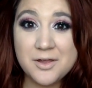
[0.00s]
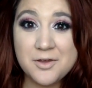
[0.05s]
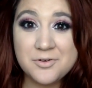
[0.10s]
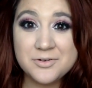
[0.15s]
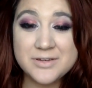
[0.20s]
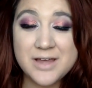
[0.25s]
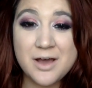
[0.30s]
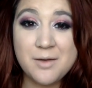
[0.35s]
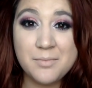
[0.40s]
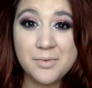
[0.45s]

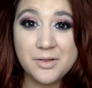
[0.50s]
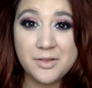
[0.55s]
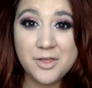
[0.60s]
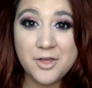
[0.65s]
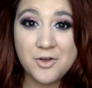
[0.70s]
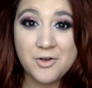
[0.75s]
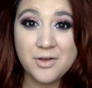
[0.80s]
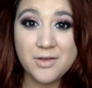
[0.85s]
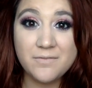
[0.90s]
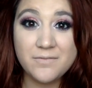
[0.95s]
down
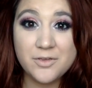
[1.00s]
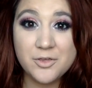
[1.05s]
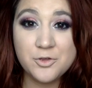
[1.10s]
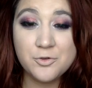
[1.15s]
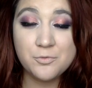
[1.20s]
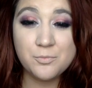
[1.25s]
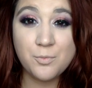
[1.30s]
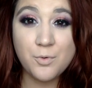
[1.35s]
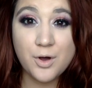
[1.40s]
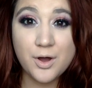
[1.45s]
below if
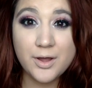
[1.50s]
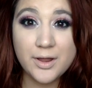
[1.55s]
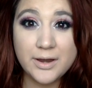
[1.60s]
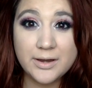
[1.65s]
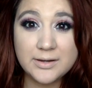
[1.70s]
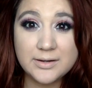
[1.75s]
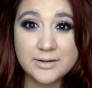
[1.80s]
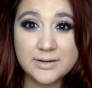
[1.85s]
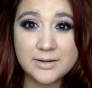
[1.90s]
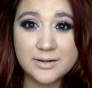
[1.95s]
you
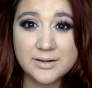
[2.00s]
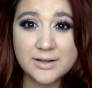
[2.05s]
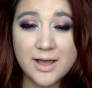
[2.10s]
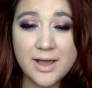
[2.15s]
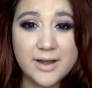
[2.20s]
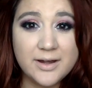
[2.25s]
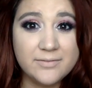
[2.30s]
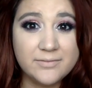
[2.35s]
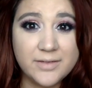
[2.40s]
want kind